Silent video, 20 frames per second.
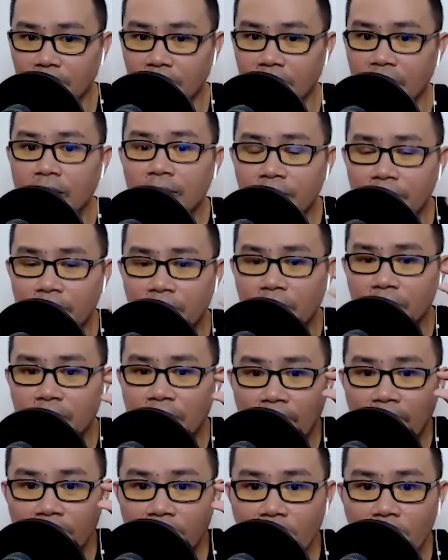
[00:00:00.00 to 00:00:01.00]
Wow. Because
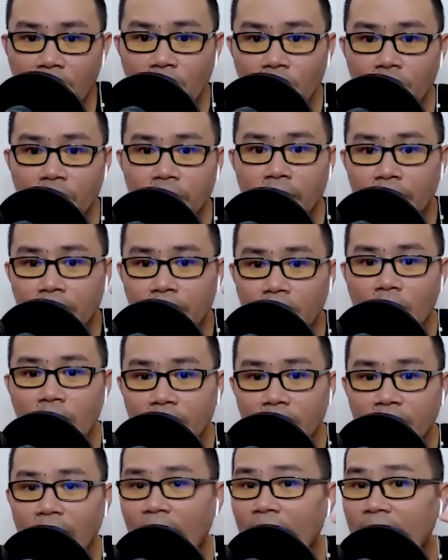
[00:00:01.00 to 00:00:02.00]
I know the
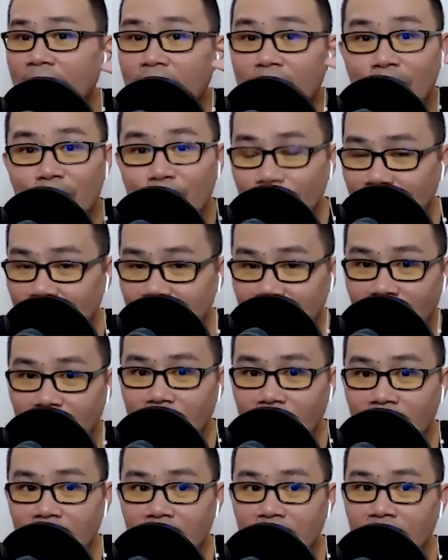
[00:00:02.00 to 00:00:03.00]
moment that I didn't maintain
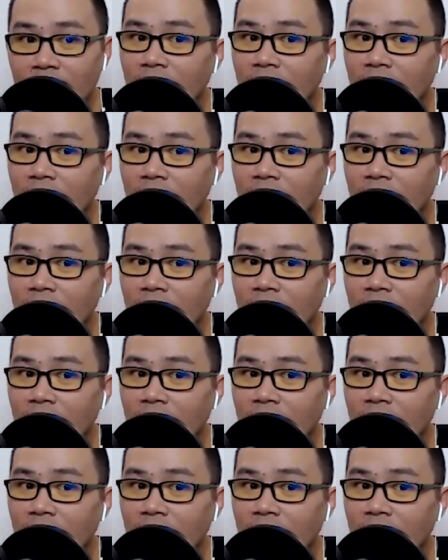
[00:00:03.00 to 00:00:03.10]
it,